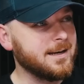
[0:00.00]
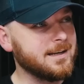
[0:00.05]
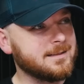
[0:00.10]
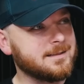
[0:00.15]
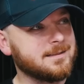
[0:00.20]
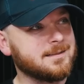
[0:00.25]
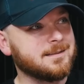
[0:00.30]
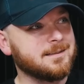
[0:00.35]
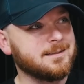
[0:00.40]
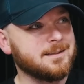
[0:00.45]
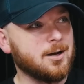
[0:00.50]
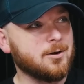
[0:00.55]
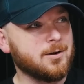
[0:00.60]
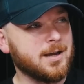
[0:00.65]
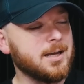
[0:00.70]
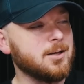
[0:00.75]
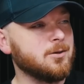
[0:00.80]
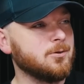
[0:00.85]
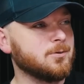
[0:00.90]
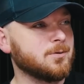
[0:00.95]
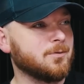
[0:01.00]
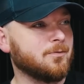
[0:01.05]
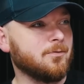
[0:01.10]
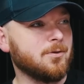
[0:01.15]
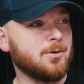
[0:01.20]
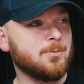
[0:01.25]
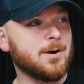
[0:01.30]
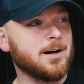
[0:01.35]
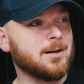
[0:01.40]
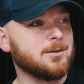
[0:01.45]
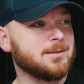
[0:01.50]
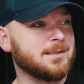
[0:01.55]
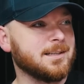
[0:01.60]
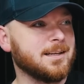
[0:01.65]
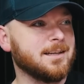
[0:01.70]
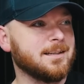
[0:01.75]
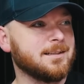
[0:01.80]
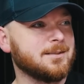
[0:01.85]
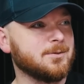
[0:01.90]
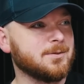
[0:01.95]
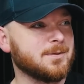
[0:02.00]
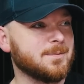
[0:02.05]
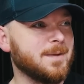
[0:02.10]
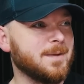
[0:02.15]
it's, okay, you use a free will to do some